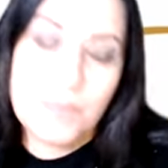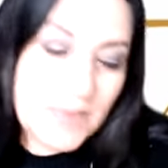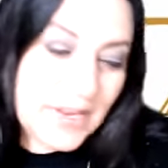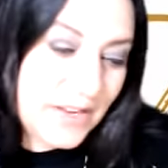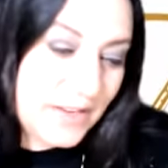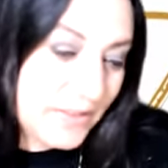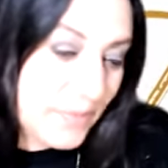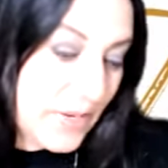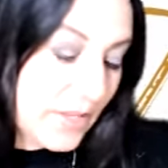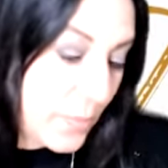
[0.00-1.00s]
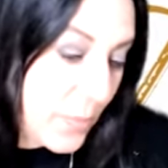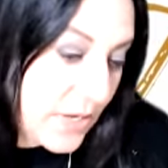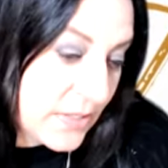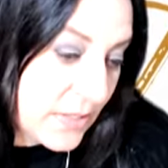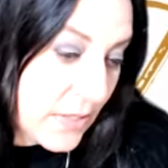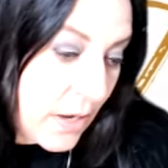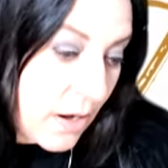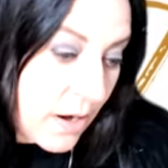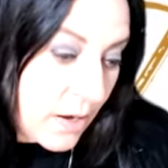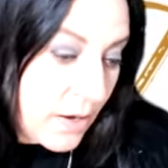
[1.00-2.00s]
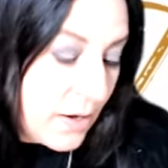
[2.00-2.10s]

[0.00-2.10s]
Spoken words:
being the brands that they are.